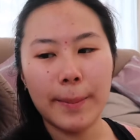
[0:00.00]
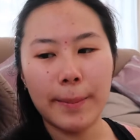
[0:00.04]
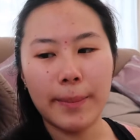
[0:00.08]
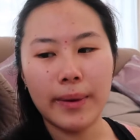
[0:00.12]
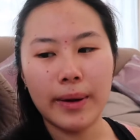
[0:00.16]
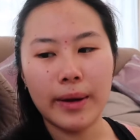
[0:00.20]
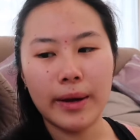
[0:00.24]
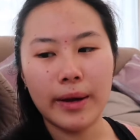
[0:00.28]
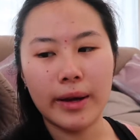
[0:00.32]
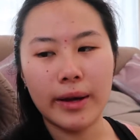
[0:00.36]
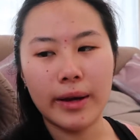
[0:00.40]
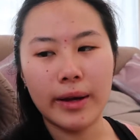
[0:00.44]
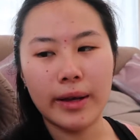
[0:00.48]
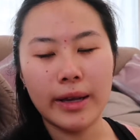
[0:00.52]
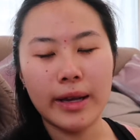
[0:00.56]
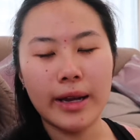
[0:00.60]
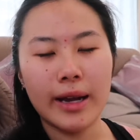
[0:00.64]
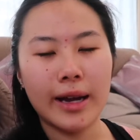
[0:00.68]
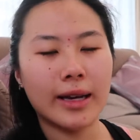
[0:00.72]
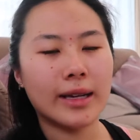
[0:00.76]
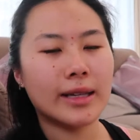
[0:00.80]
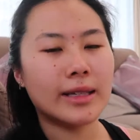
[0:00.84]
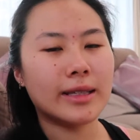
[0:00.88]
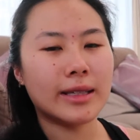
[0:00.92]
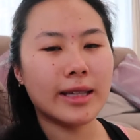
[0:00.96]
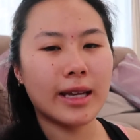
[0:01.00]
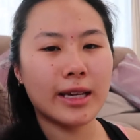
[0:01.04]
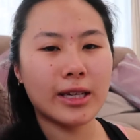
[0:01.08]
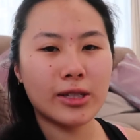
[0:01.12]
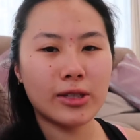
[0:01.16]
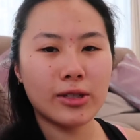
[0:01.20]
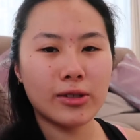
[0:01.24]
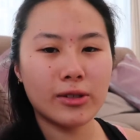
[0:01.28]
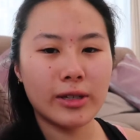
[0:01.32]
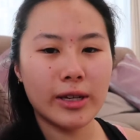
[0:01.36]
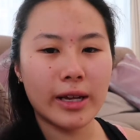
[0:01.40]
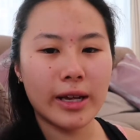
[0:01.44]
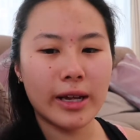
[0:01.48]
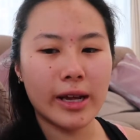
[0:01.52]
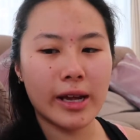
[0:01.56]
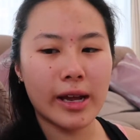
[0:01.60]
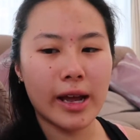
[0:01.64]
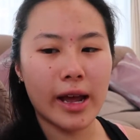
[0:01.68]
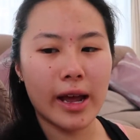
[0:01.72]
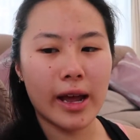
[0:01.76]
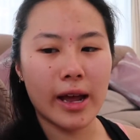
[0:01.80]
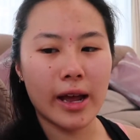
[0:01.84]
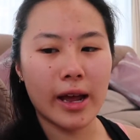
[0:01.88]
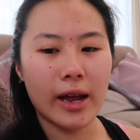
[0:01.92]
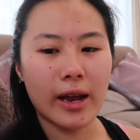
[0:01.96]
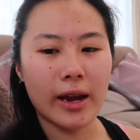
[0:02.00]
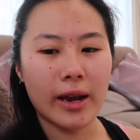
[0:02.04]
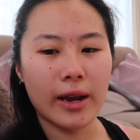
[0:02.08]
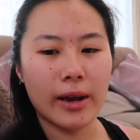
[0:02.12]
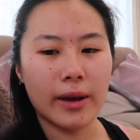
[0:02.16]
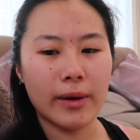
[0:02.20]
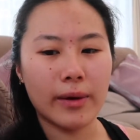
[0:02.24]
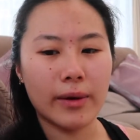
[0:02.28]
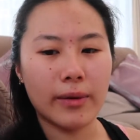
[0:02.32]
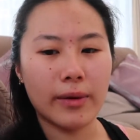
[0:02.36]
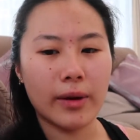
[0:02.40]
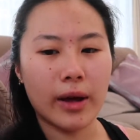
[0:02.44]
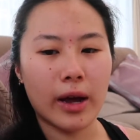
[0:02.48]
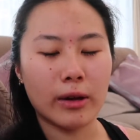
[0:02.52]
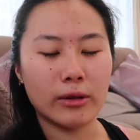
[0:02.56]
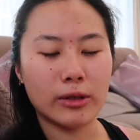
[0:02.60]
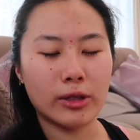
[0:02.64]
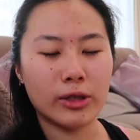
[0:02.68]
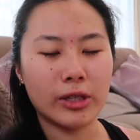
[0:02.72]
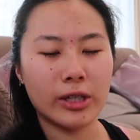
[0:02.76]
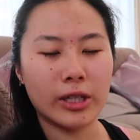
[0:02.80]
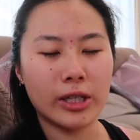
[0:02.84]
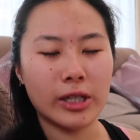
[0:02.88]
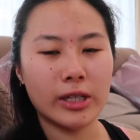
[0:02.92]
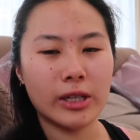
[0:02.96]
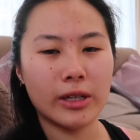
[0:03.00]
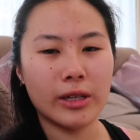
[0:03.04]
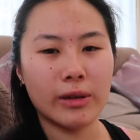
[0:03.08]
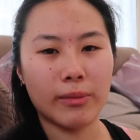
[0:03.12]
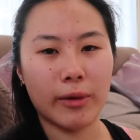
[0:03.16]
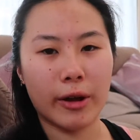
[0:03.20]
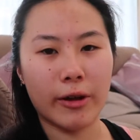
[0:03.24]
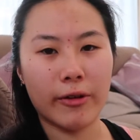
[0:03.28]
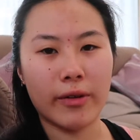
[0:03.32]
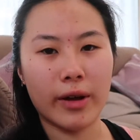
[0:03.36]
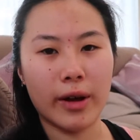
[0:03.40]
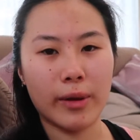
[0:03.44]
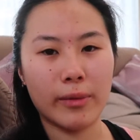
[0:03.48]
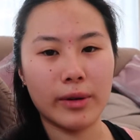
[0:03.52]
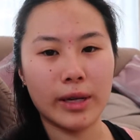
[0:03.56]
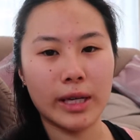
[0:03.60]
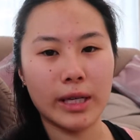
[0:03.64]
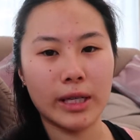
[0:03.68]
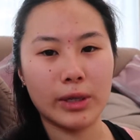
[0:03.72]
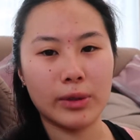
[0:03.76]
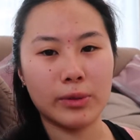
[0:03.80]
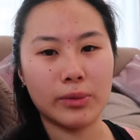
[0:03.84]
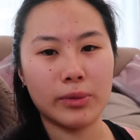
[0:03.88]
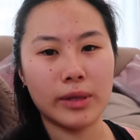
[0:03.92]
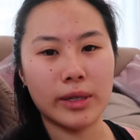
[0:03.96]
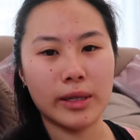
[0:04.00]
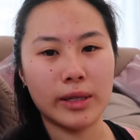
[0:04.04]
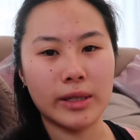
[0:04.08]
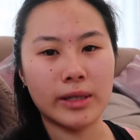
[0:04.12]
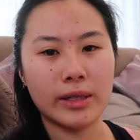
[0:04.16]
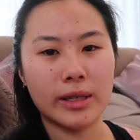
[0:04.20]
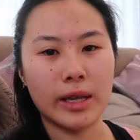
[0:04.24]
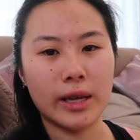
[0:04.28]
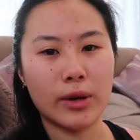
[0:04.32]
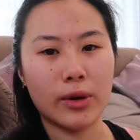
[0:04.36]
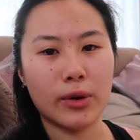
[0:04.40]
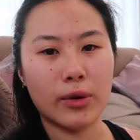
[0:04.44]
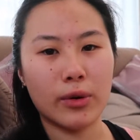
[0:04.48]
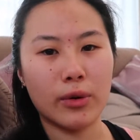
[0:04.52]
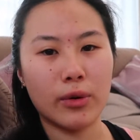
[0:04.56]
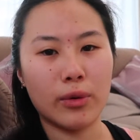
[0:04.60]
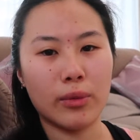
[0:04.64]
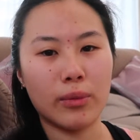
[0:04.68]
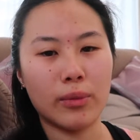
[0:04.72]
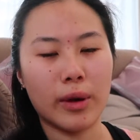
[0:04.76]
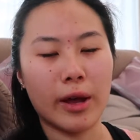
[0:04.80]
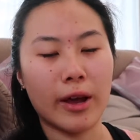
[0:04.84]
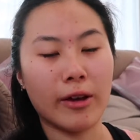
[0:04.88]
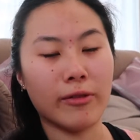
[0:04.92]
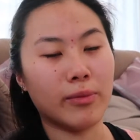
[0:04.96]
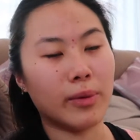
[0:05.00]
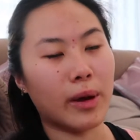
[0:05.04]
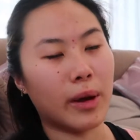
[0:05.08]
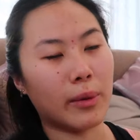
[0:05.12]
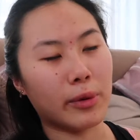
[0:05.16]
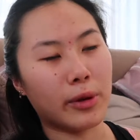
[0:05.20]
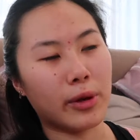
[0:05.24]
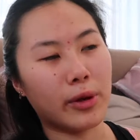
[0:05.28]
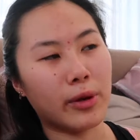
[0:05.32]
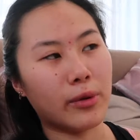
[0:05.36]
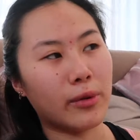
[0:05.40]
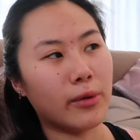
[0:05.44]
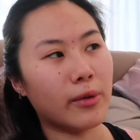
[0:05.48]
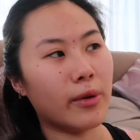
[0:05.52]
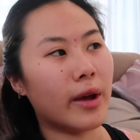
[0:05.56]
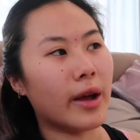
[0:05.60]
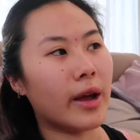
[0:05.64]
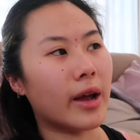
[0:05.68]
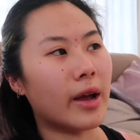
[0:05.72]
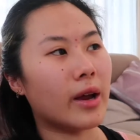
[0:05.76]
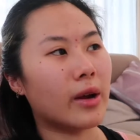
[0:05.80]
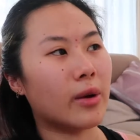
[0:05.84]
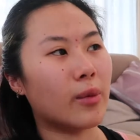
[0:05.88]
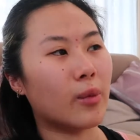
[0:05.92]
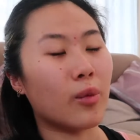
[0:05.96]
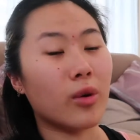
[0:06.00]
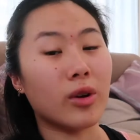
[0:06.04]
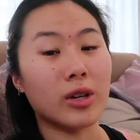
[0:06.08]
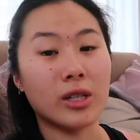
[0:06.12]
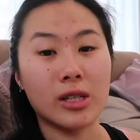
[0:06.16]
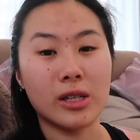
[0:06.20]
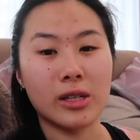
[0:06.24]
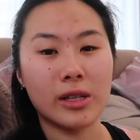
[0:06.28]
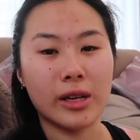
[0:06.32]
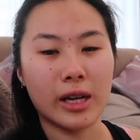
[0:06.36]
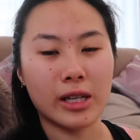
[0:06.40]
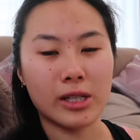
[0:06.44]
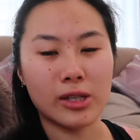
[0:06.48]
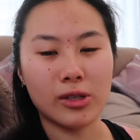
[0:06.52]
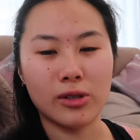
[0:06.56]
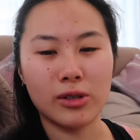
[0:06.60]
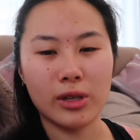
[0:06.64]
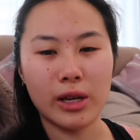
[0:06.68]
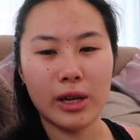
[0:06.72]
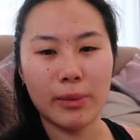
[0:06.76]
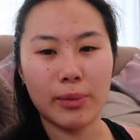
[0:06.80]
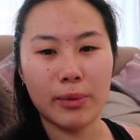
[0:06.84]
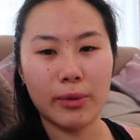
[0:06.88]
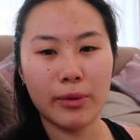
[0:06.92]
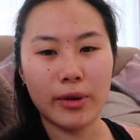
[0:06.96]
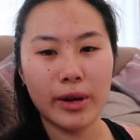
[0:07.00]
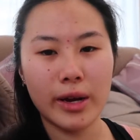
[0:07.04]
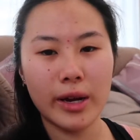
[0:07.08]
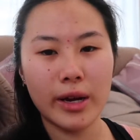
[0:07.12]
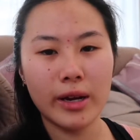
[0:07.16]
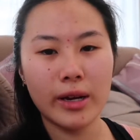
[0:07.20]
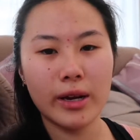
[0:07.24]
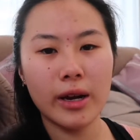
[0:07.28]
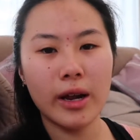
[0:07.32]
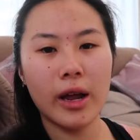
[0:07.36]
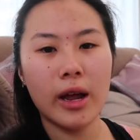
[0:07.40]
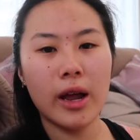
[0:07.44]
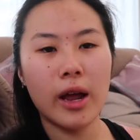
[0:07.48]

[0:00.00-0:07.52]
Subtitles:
But yeah, it's National Day and our tradition in my family is we stay home, have barbecue and watch the National Day Parade,